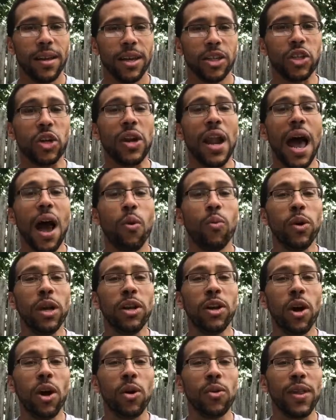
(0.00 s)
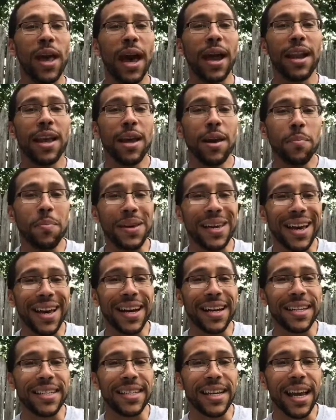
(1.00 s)
So now we know that
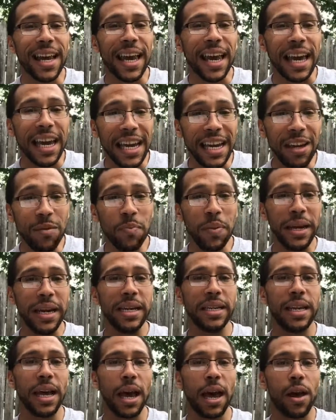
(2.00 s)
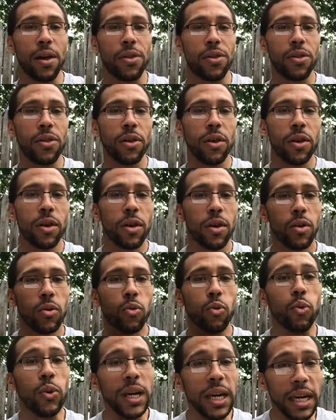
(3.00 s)
because he beat death,
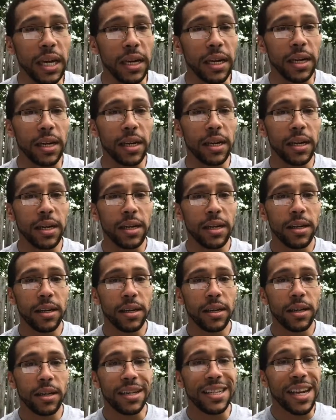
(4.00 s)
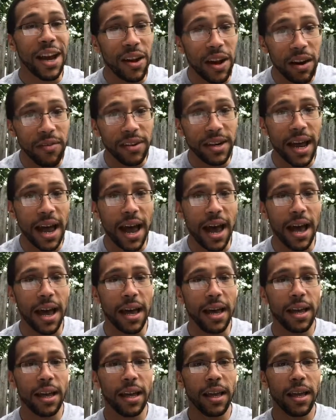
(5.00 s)
we shall never die.